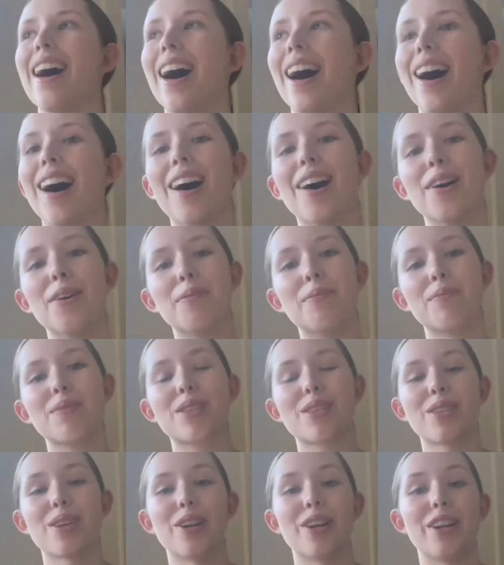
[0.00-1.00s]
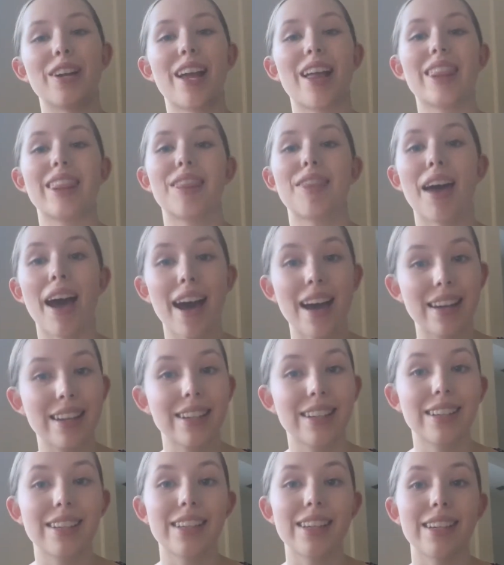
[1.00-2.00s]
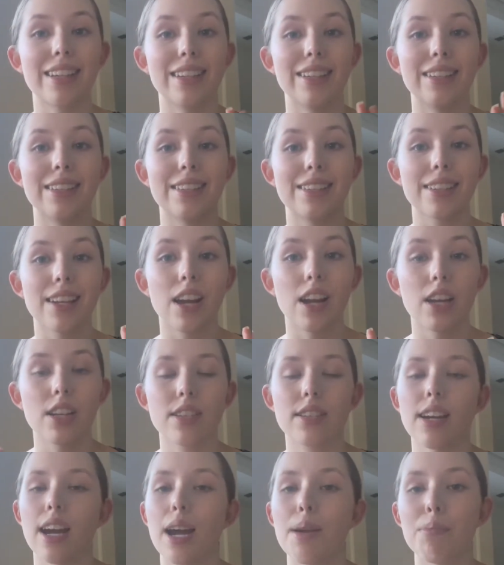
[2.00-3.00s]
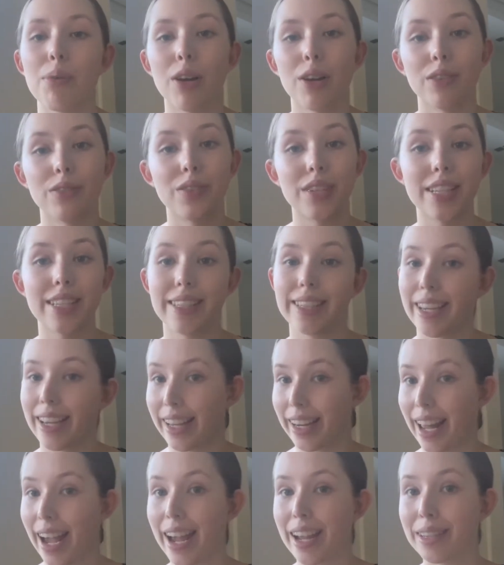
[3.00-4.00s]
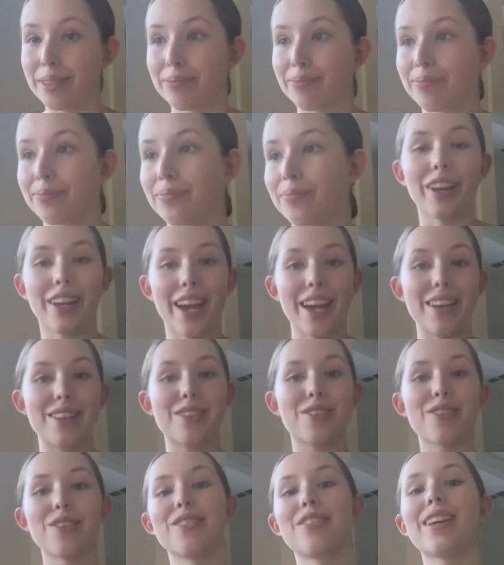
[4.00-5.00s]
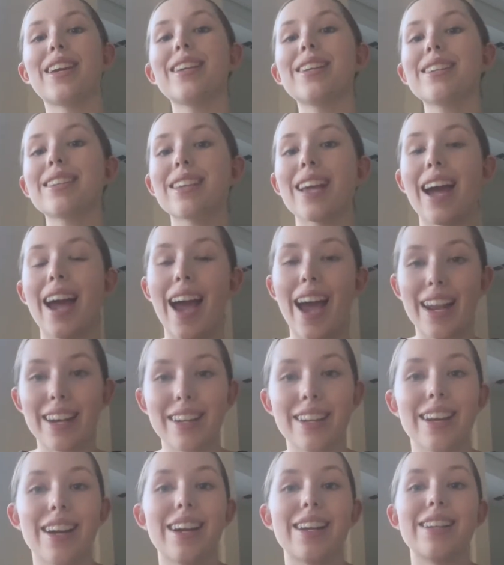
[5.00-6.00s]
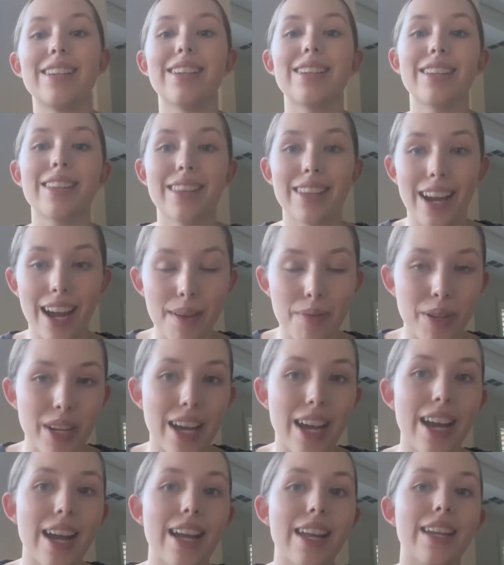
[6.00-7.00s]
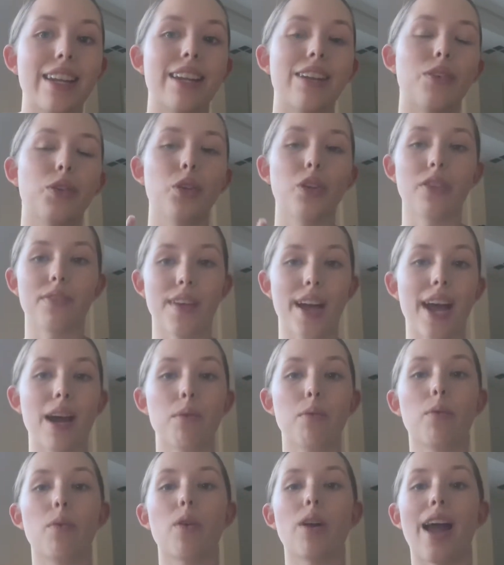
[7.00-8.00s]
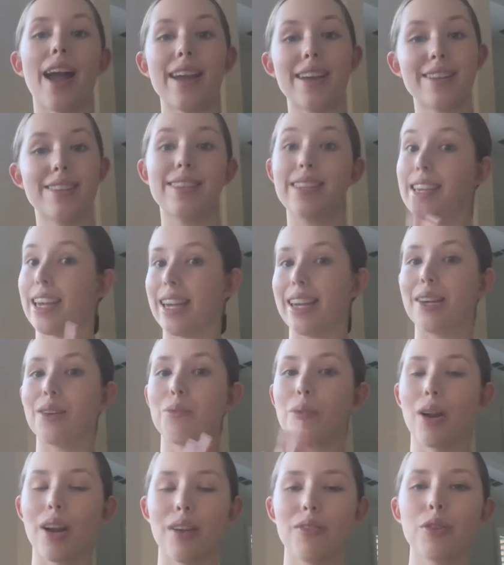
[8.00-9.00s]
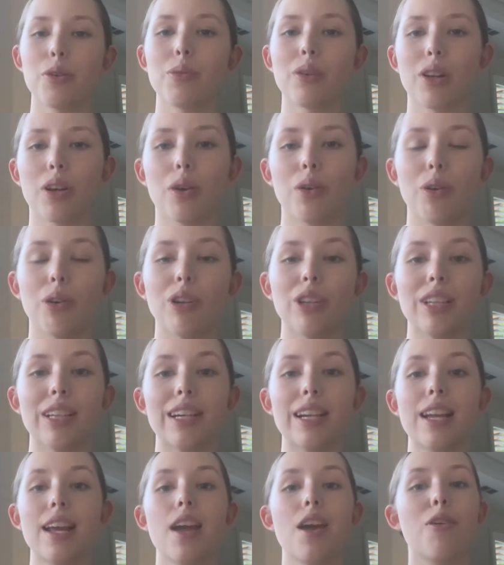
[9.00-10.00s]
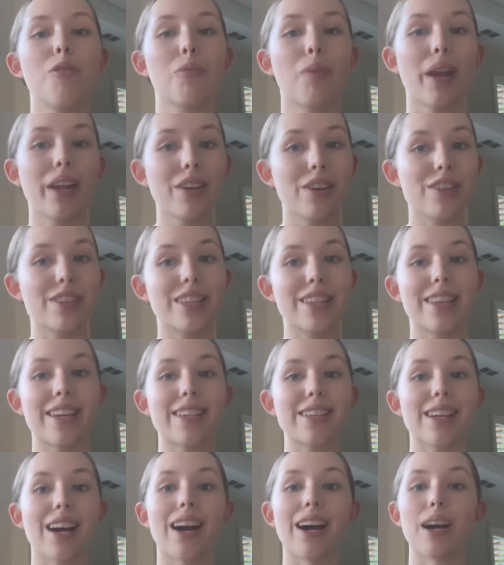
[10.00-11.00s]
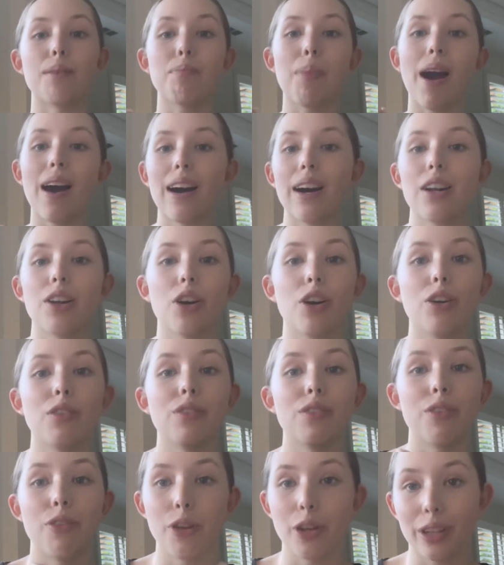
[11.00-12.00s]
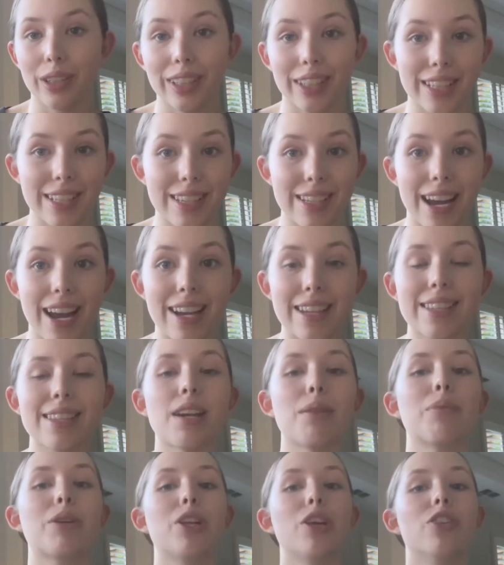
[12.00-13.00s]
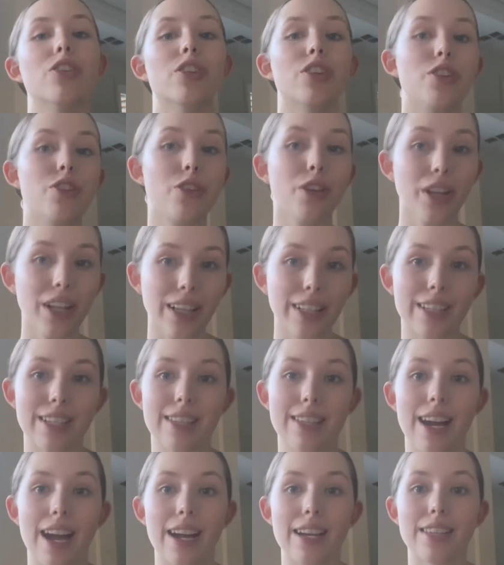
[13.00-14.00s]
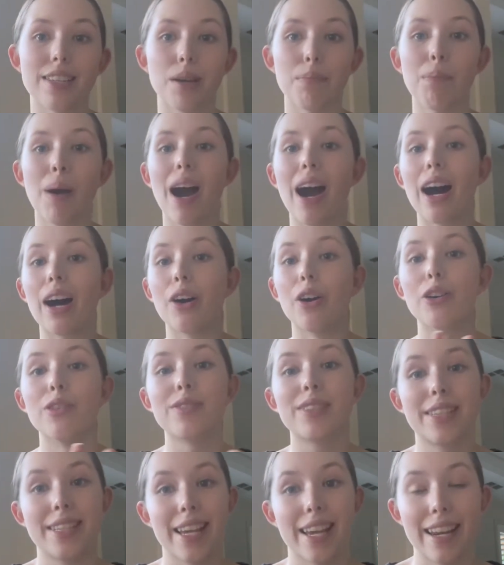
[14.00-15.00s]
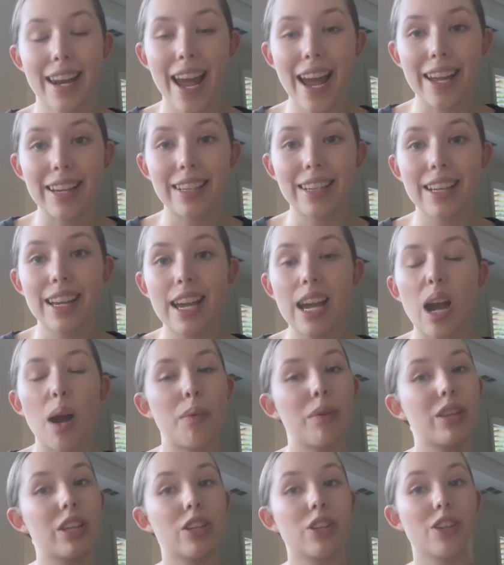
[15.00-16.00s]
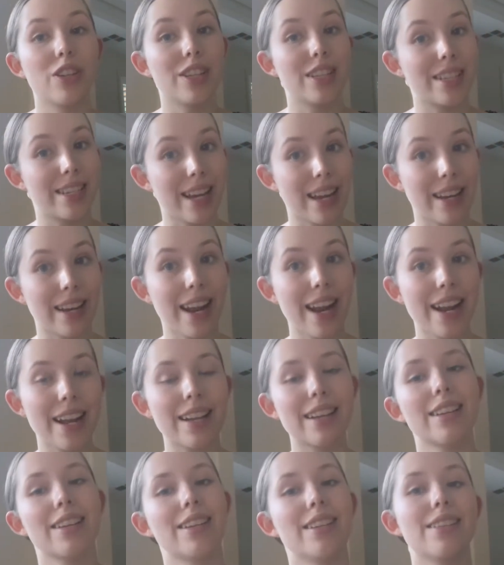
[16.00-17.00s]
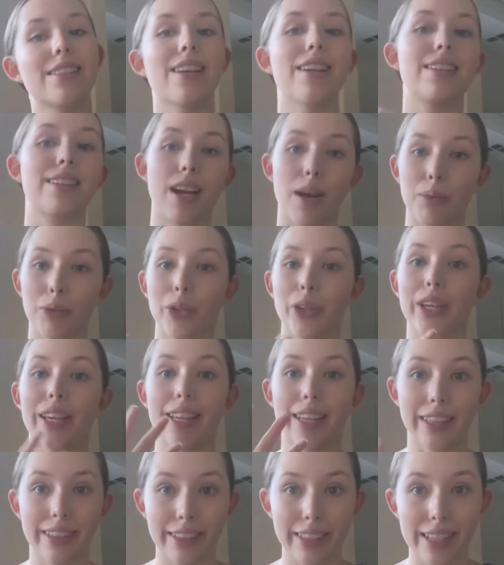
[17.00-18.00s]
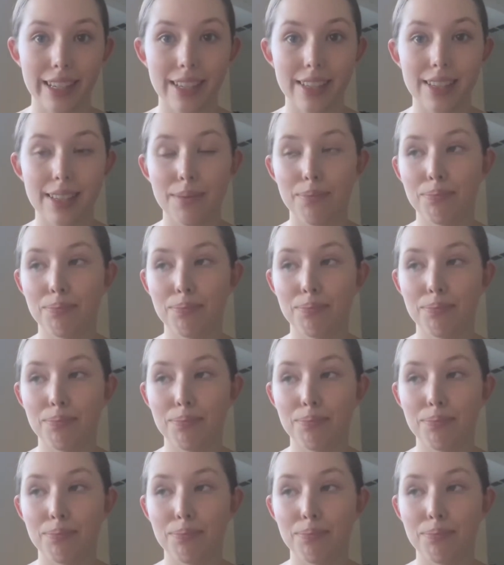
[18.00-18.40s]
So that is a type of DNA. Okay, so these adenine, thymine, and all of that, AT, whatever you want to call it, we know that these are part of nucleotides, and we know that nucleotides are part of DNA. We then know that DNA is a double helix.